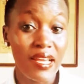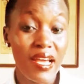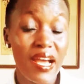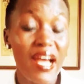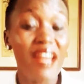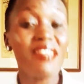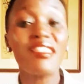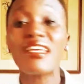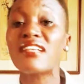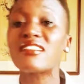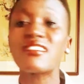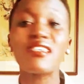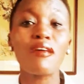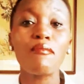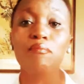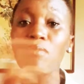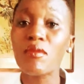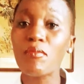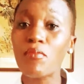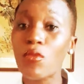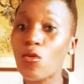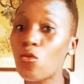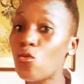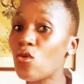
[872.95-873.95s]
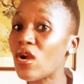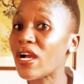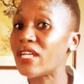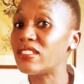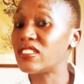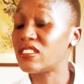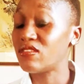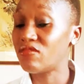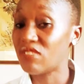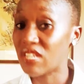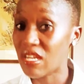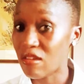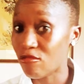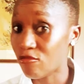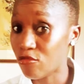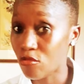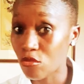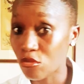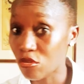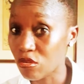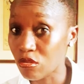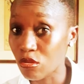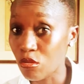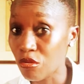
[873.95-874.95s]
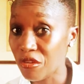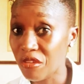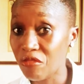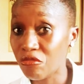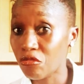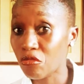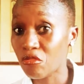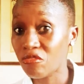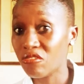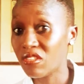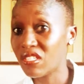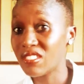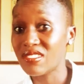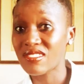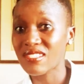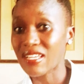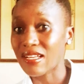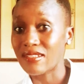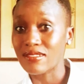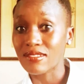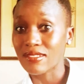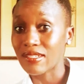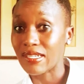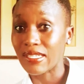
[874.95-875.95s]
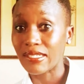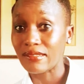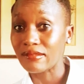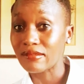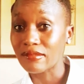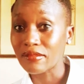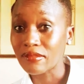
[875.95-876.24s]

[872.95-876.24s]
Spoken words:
And there are some people who can't even afford going for this counseling.